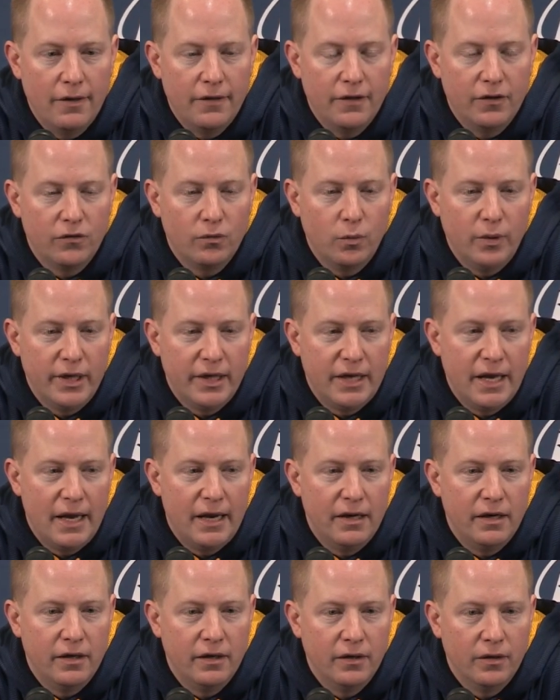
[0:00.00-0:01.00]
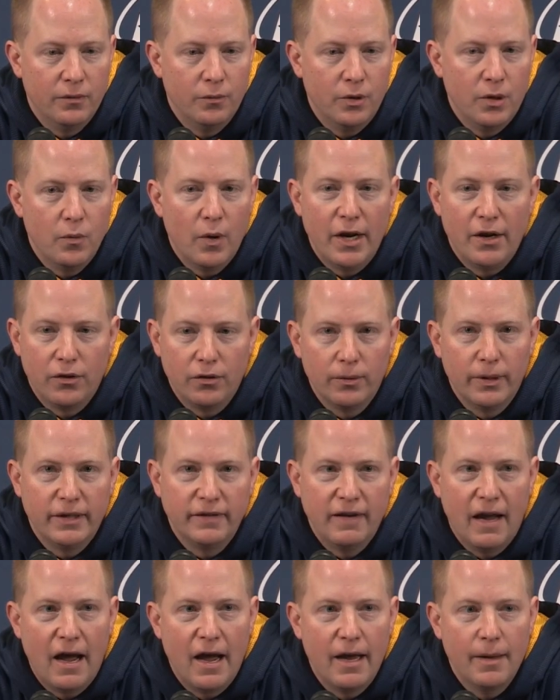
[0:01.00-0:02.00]
this weekend, we went three
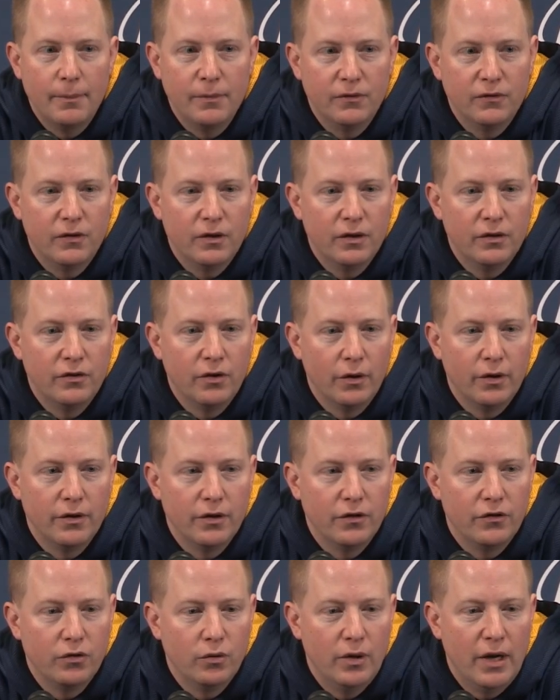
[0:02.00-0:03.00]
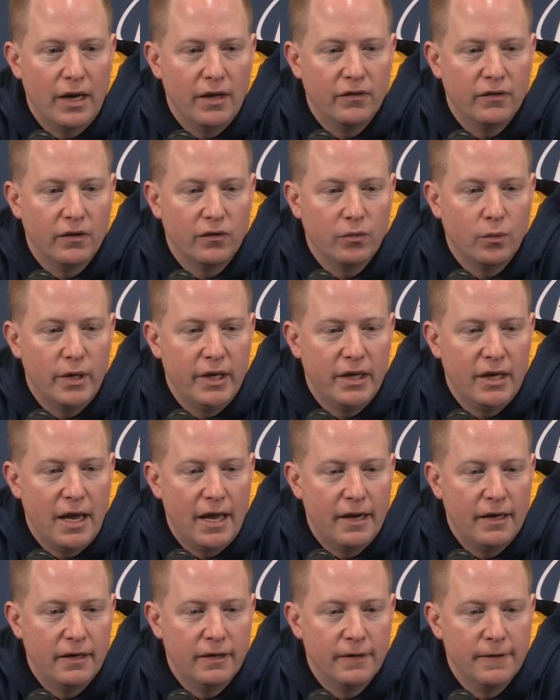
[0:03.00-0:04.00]
times during the two days this
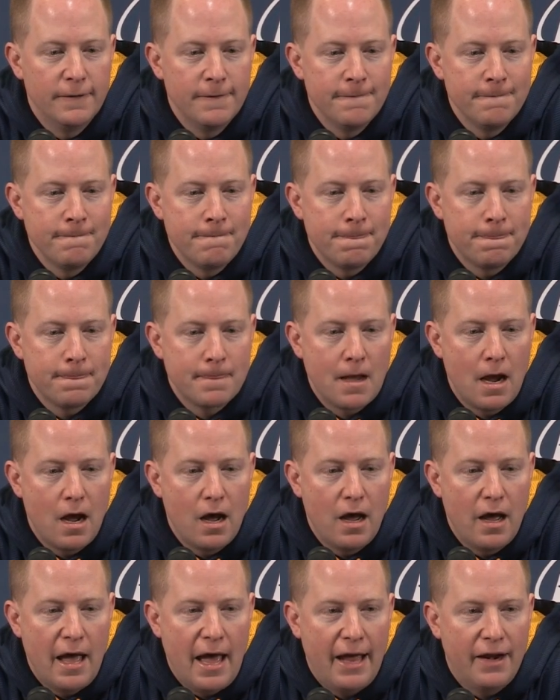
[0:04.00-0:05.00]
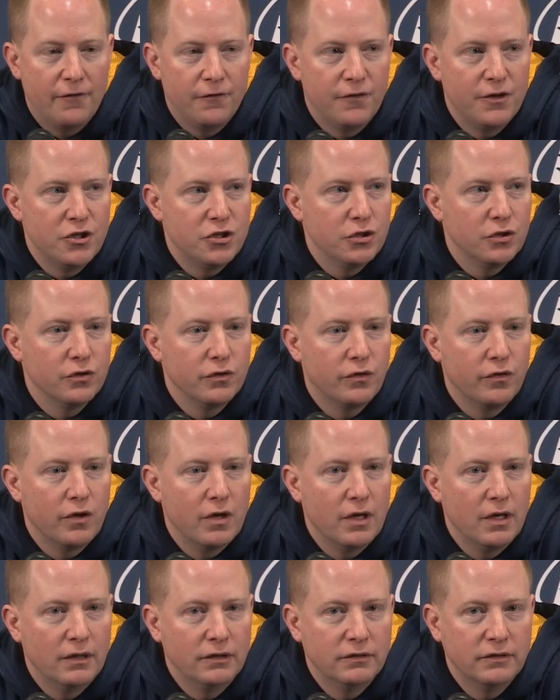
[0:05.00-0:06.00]
weekend. had officials
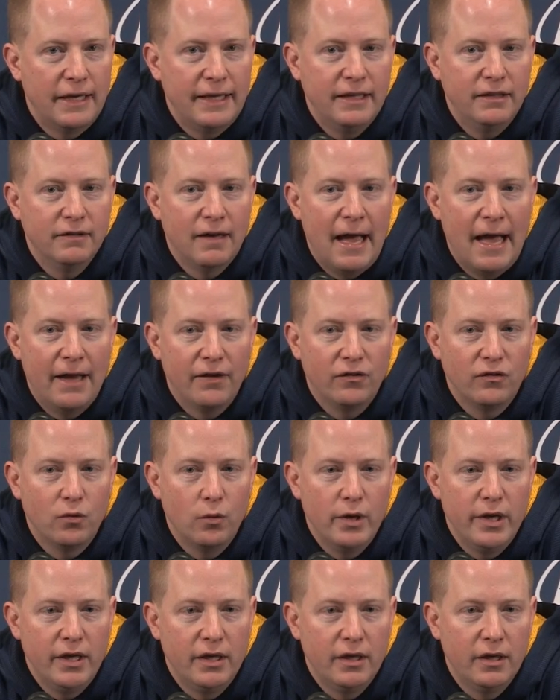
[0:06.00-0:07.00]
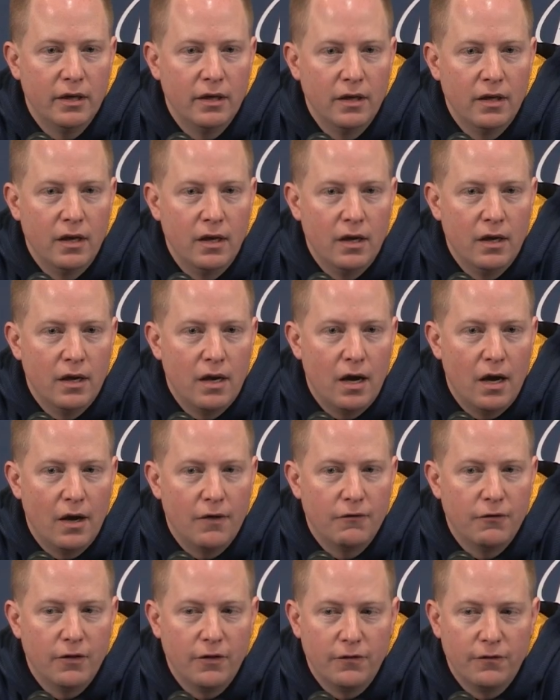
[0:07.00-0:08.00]
late last week.
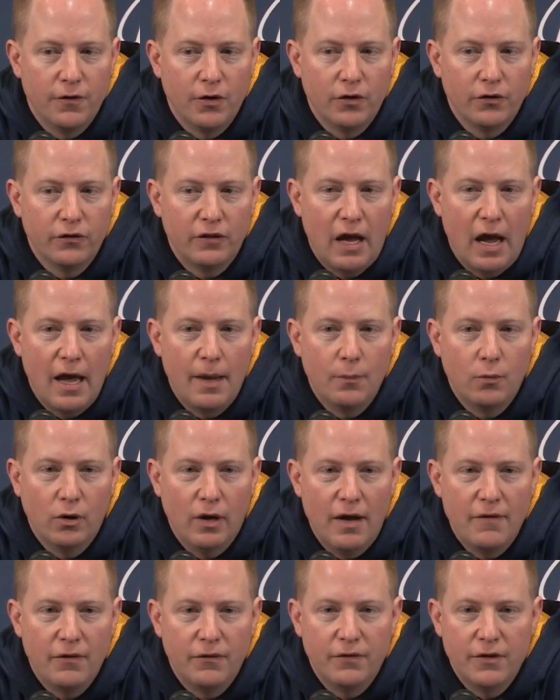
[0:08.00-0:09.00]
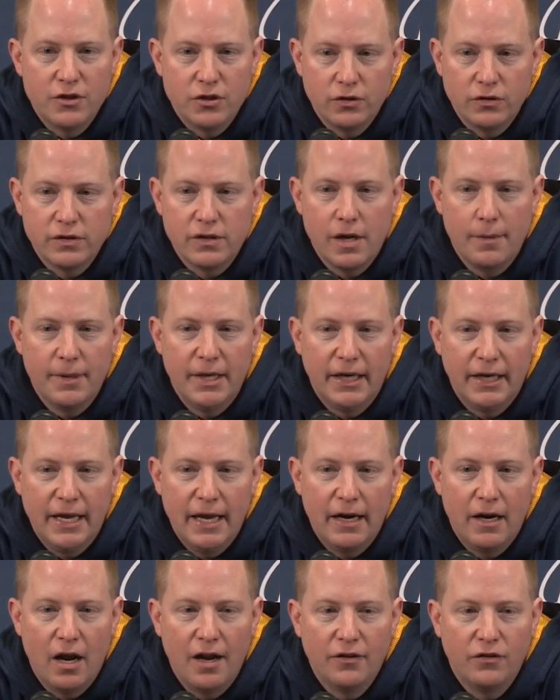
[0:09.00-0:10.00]
for the first time, we'll have officials come in
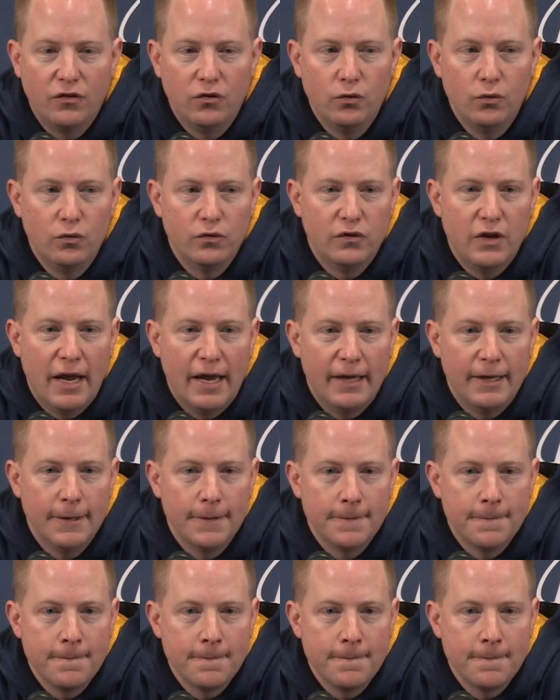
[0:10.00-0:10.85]
again on Tuesday